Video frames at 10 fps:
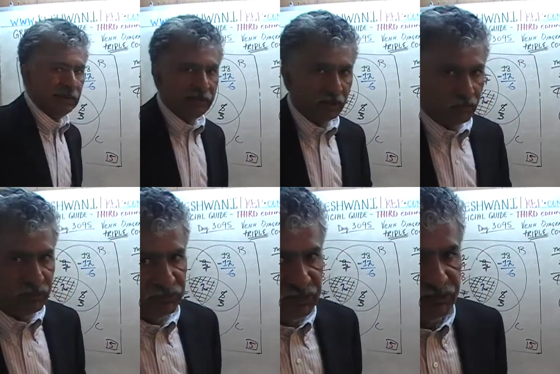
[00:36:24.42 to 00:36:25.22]
none of
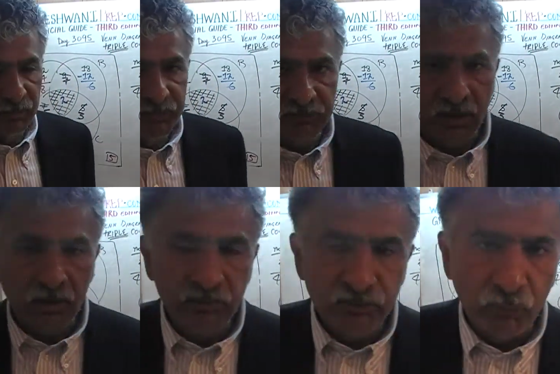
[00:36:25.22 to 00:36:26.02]
these three subjects out
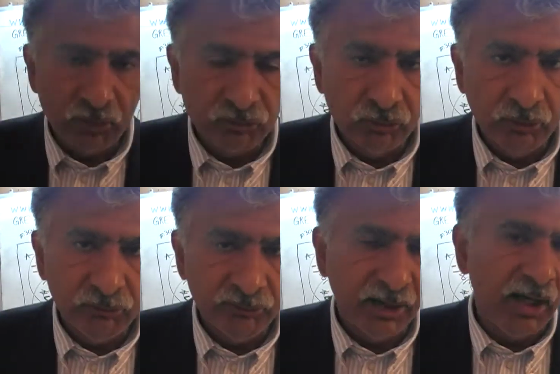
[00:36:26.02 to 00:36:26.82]
of these 40 students?
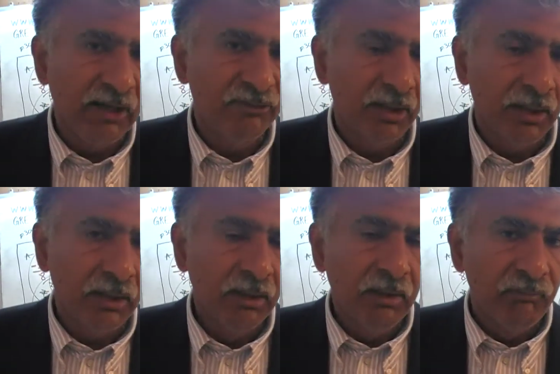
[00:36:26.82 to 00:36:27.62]
The odds are
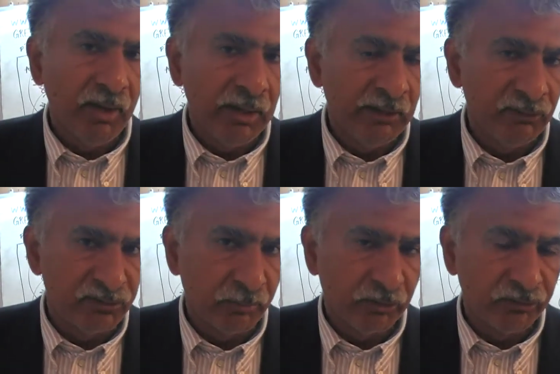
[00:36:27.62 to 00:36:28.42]
finding such
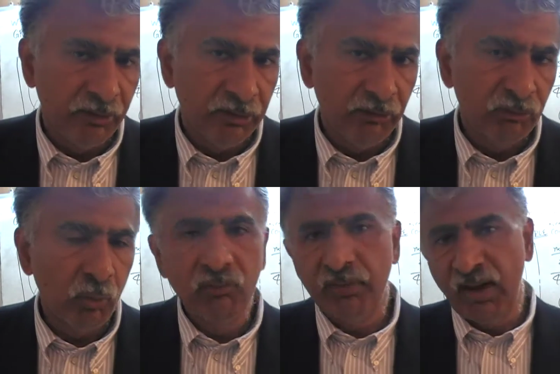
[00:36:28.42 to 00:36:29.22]
a person is
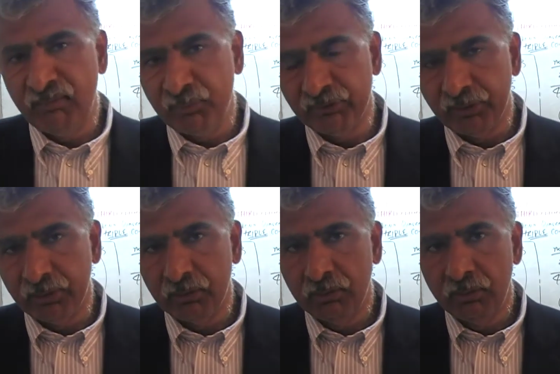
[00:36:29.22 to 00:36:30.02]
12.5%,
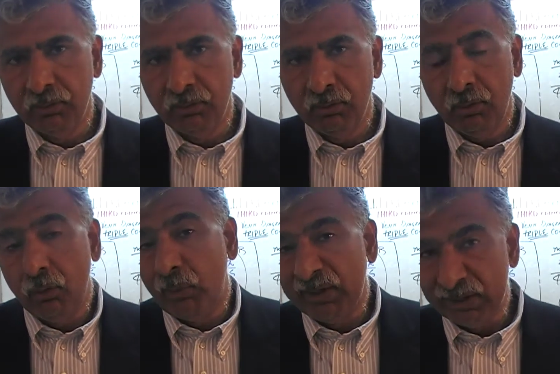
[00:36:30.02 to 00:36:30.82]
or
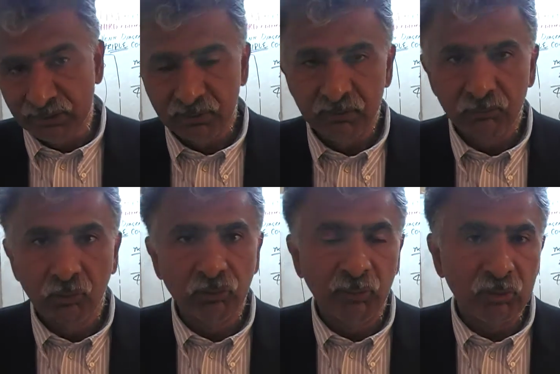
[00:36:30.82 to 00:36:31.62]
1/8,
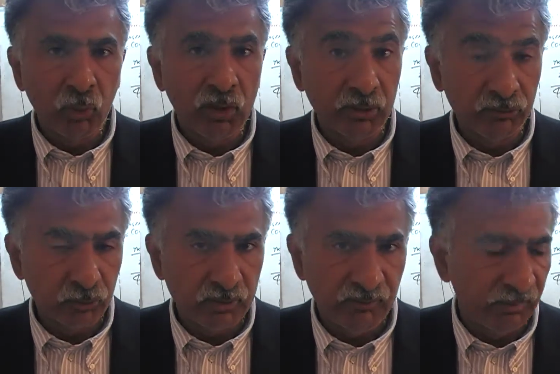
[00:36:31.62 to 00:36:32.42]
because 1/4 is
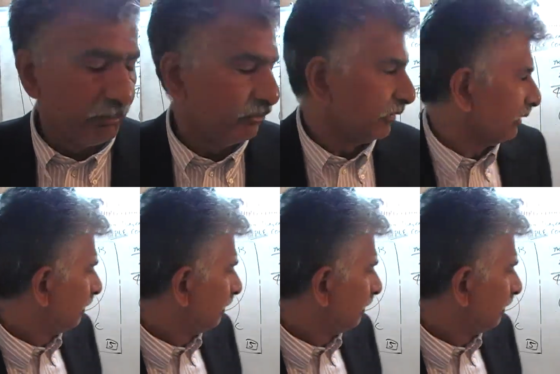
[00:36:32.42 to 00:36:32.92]
25%.